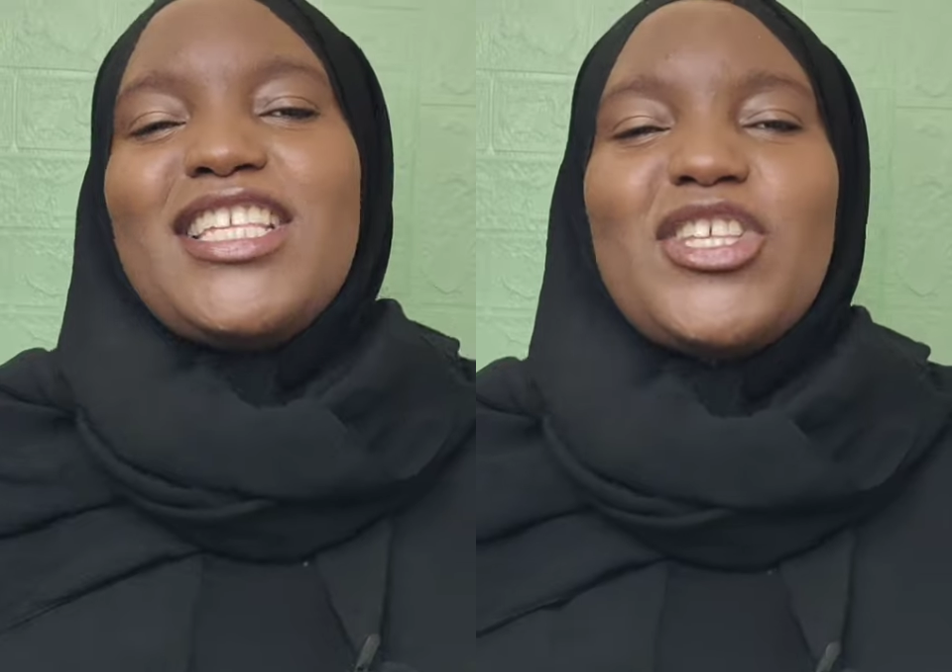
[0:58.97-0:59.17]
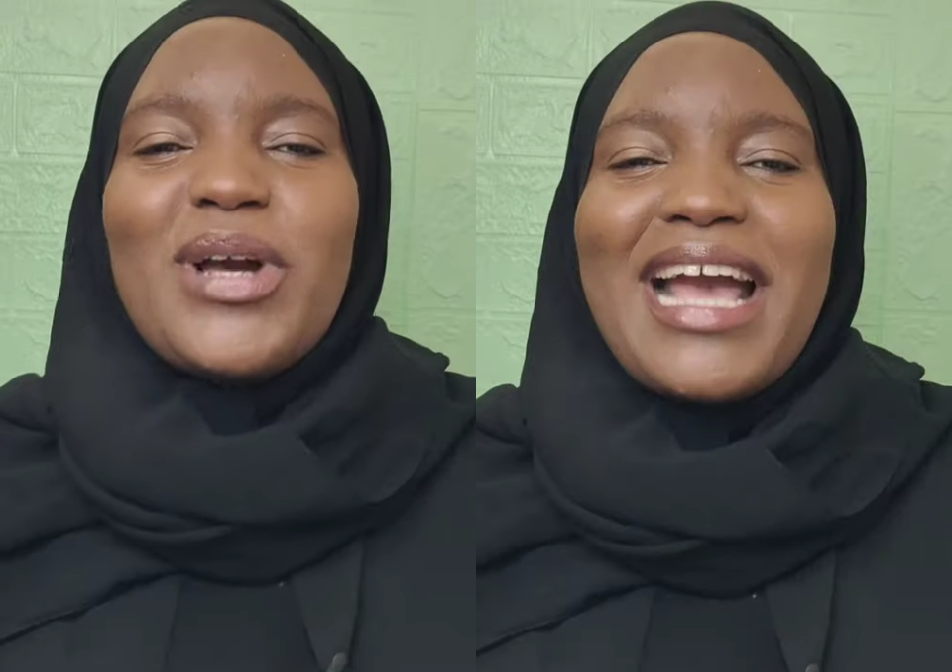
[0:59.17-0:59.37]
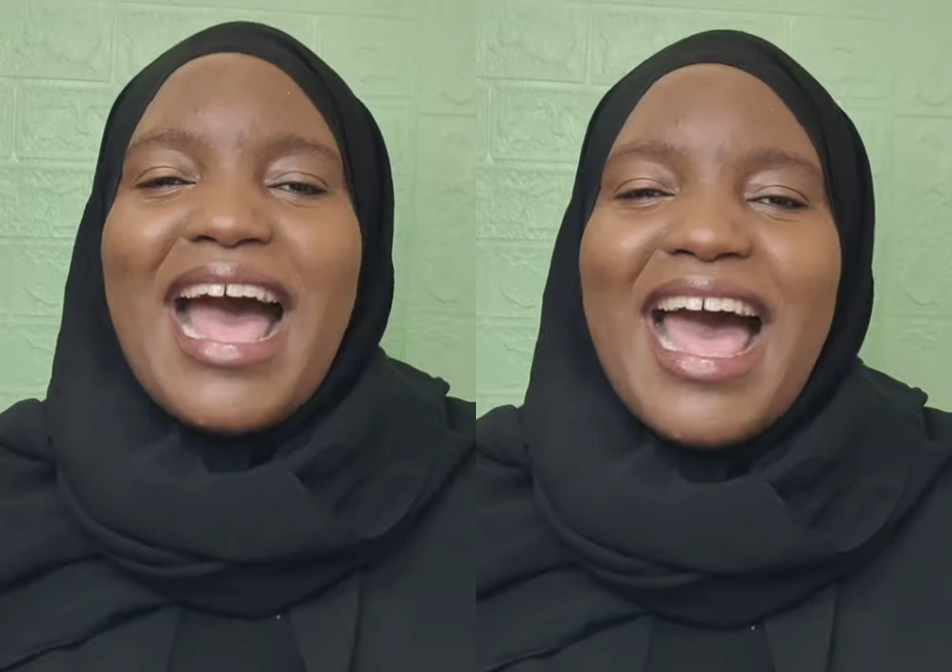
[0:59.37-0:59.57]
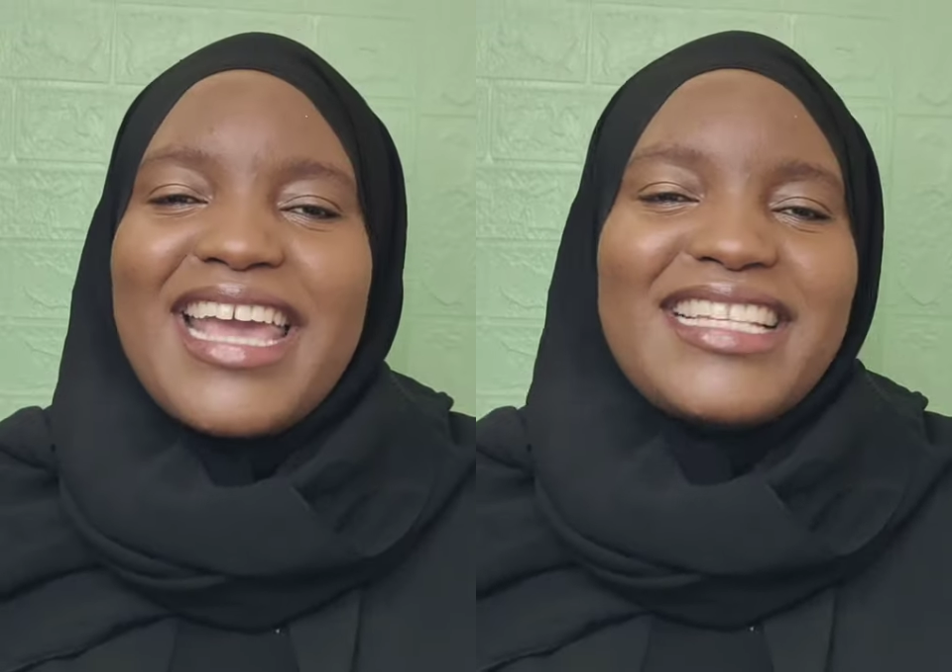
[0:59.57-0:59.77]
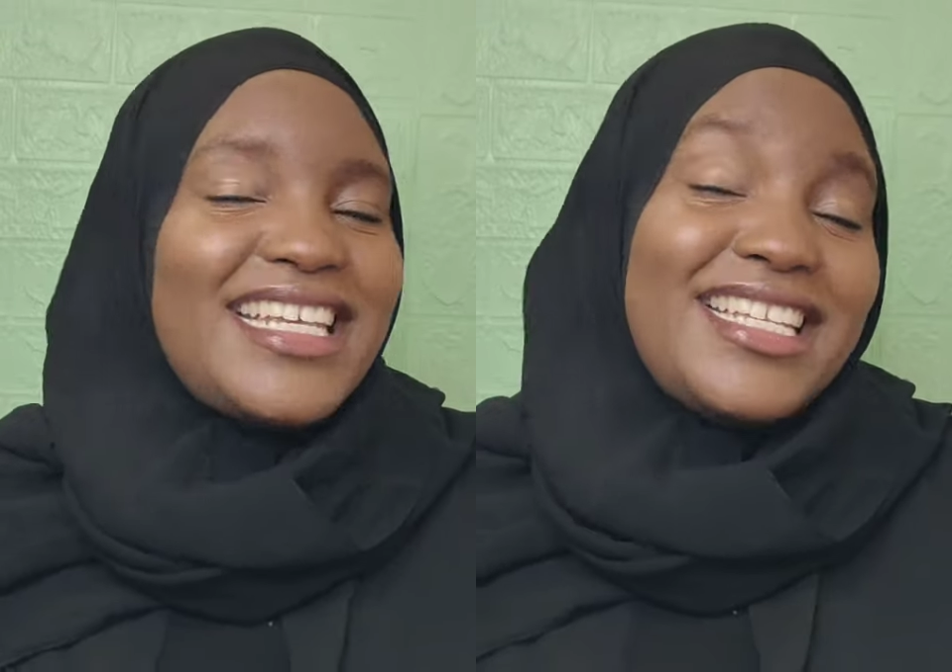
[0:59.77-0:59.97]
So
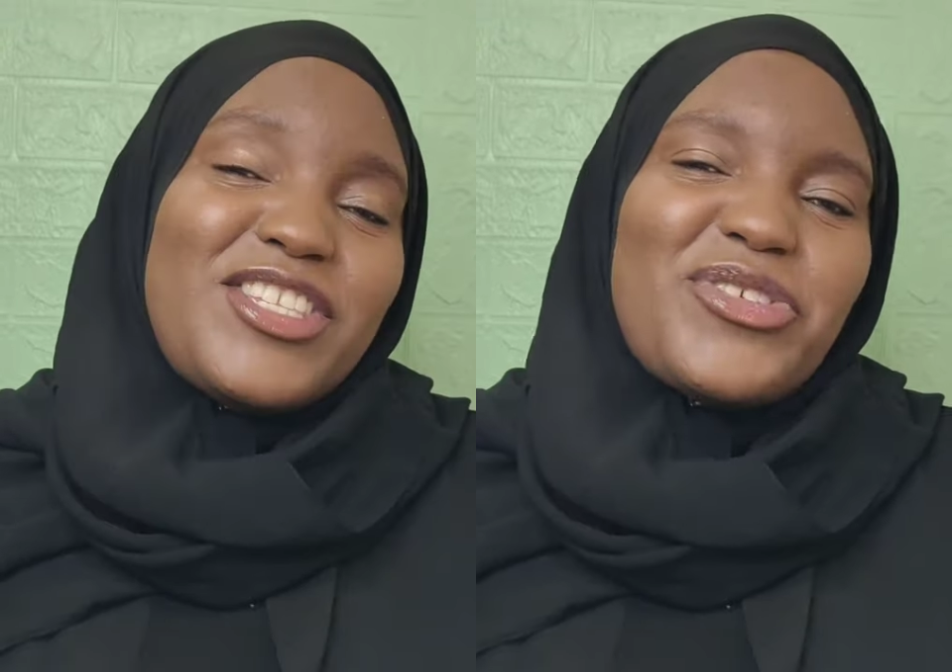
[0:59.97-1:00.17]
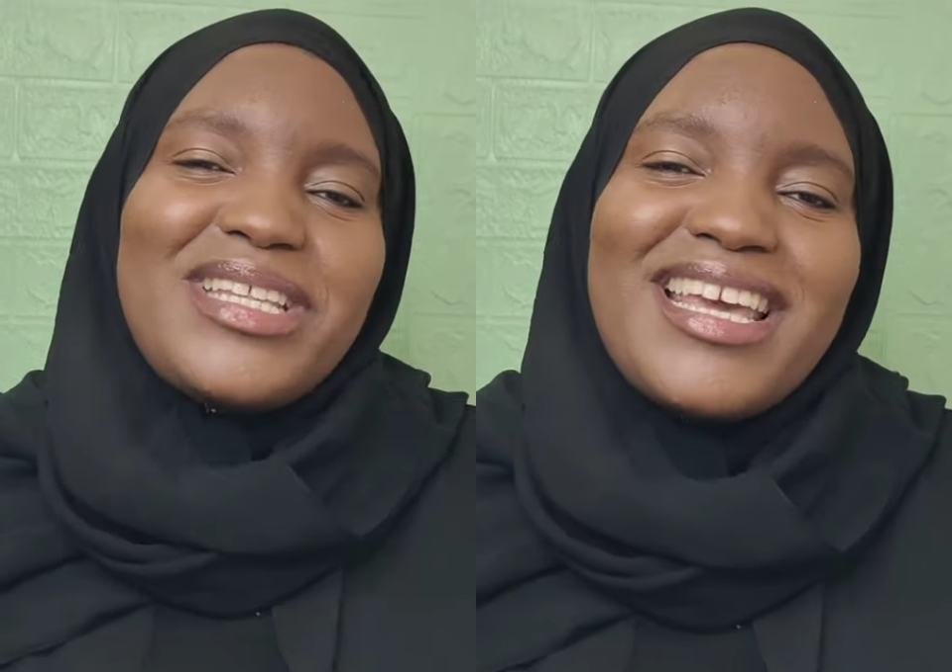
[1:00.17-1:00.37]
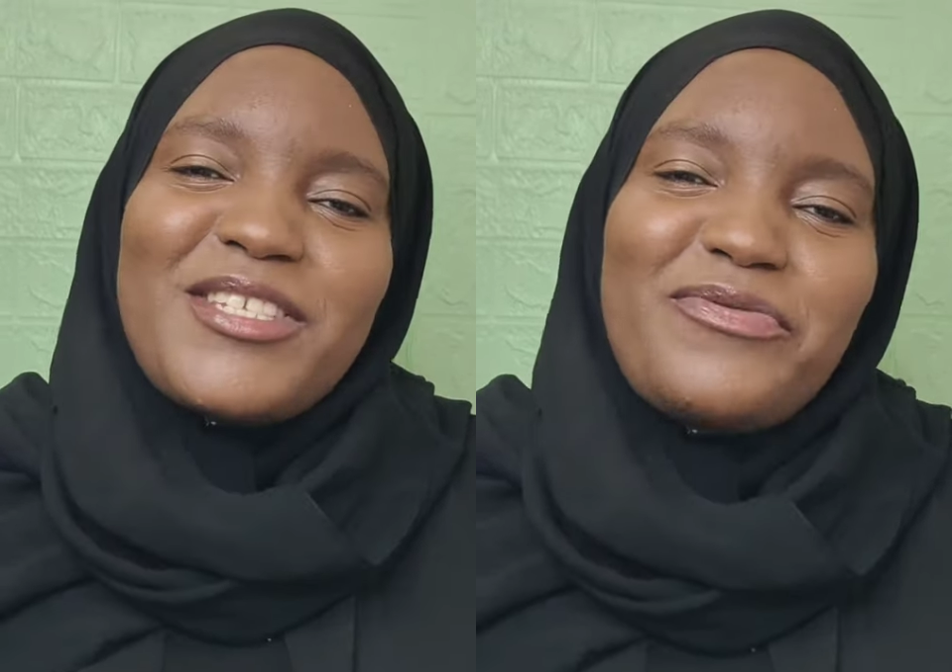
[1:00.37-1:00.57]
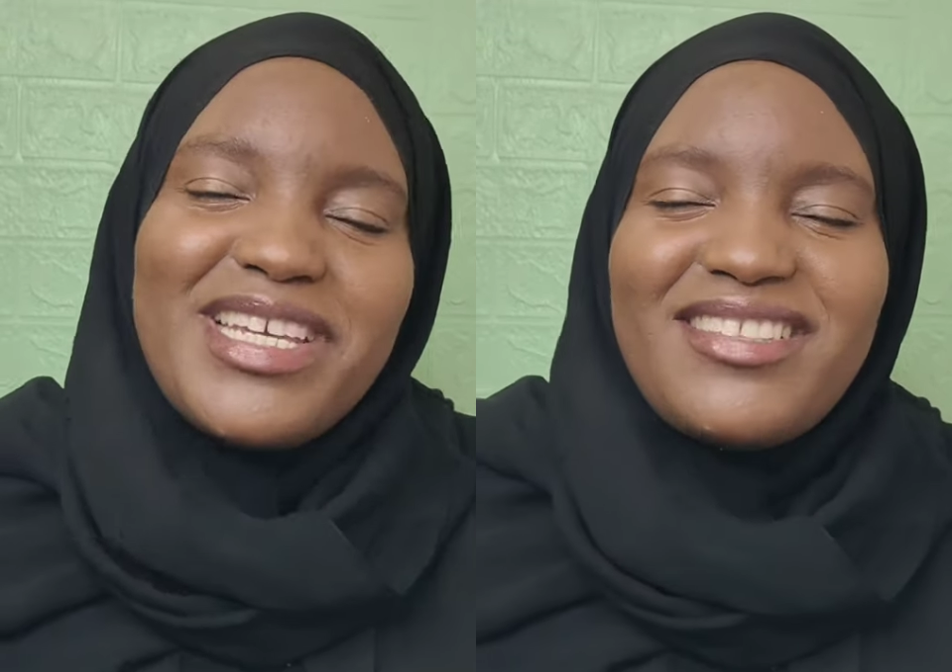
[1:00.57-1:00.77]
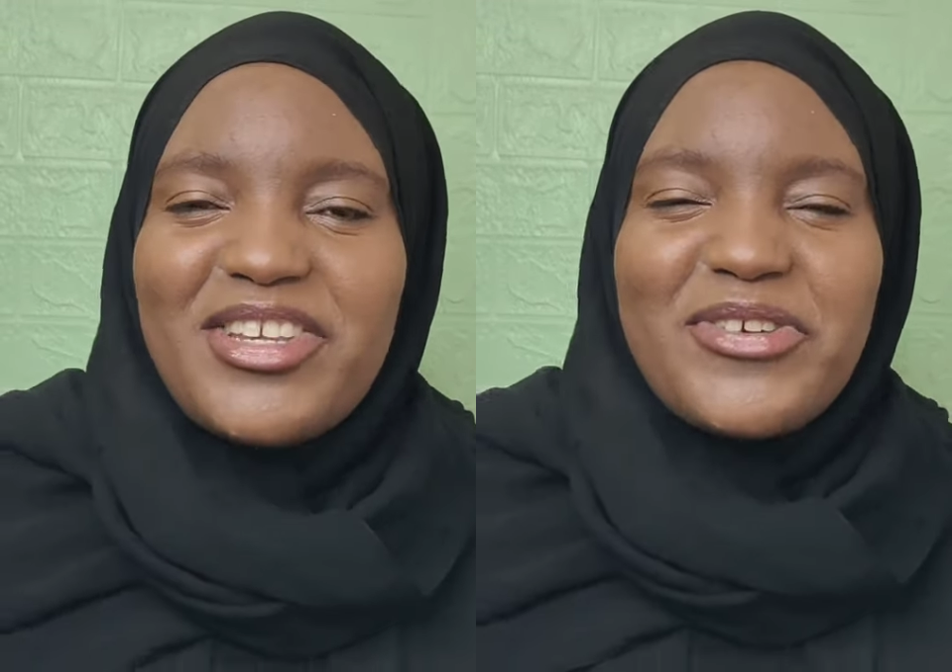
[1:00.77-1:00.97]
guys, in today's
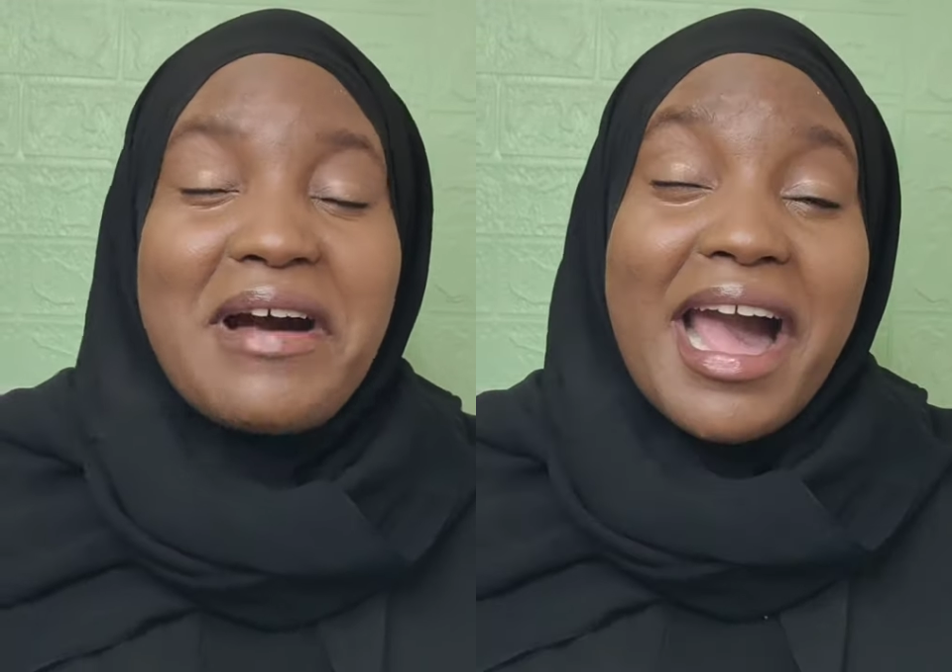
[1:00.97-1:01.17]
video,